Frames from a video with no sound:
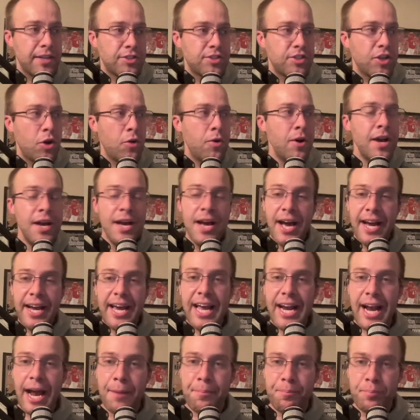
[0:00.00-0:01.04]
So,
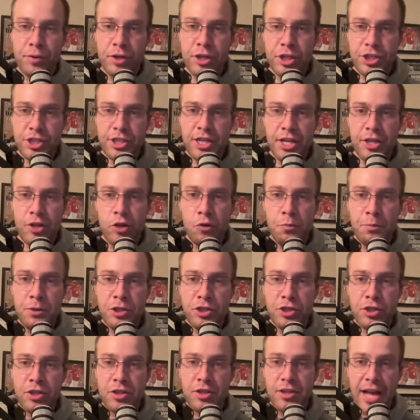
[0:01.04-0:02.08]
again, I appreciate you. Be
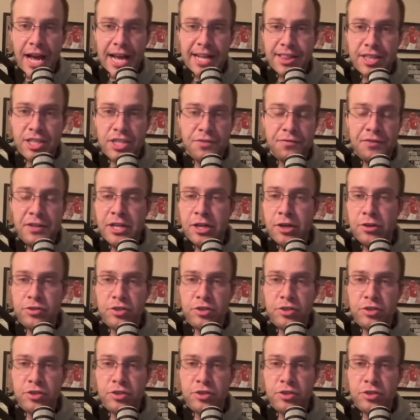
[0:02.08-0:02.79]
sure to like this video,